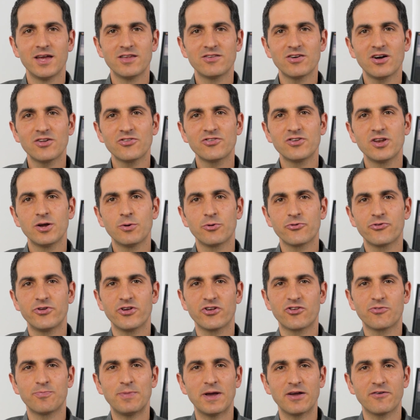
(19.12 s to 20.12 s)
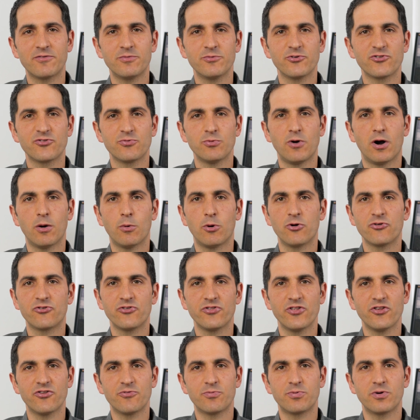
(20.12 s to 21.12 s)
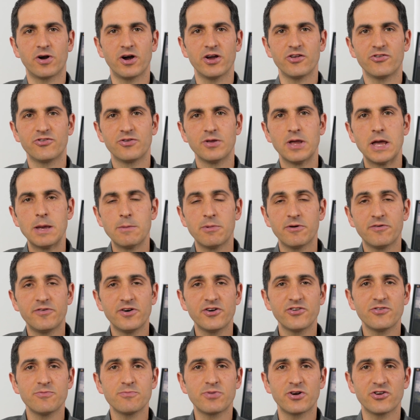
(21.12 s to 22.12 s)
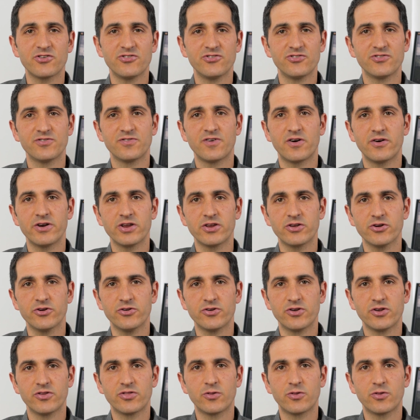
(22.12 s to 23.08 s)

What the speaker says: It's hard to know what to expect from a smartwatch at this price, but first impressions are very good.